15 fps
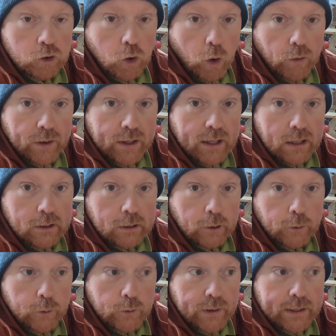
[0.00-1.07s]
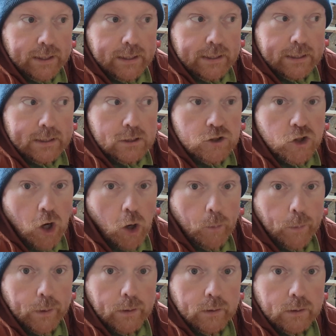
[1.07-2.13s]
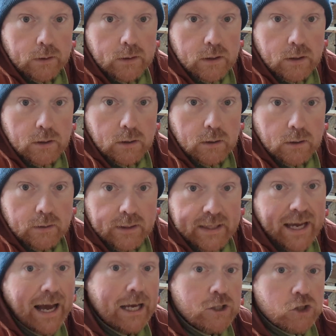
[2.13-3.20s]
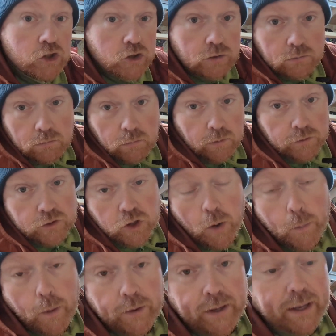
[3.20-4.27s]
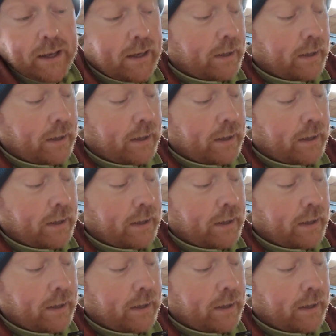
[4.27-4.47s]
Don't think I'll glue the ash top on it.